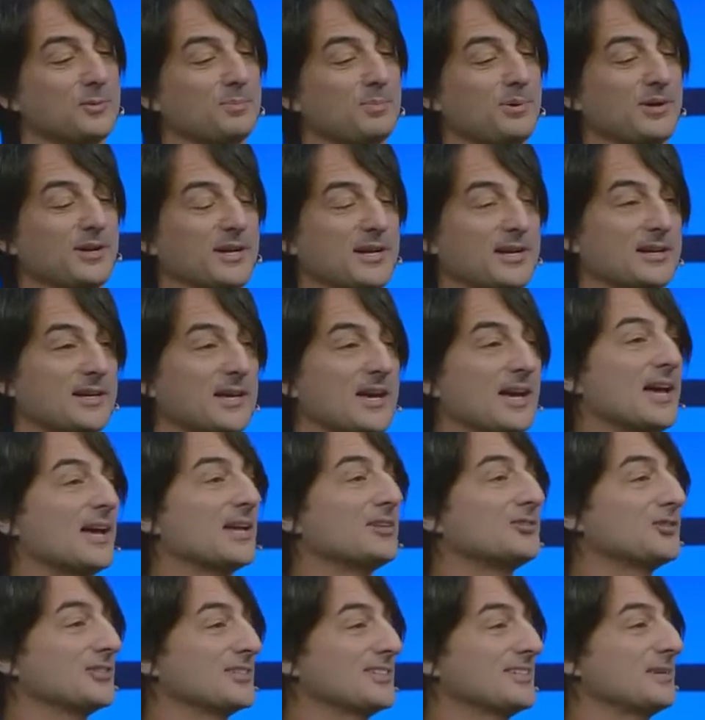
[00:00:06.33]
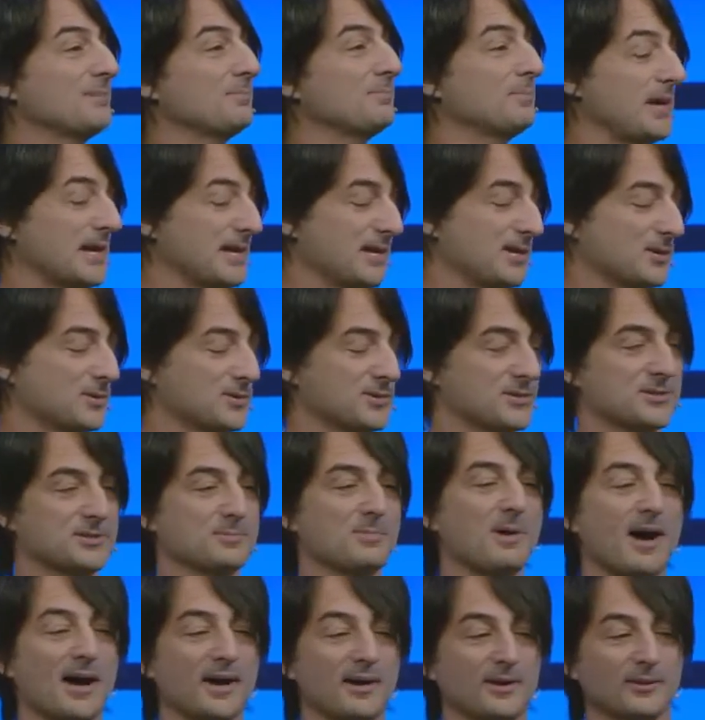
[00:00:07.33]
put in just to make you
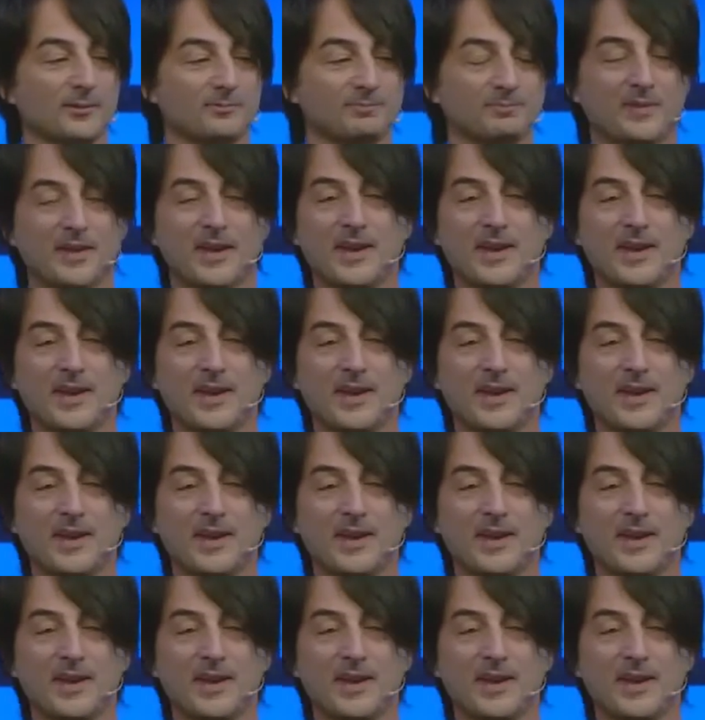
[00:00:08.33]
smile.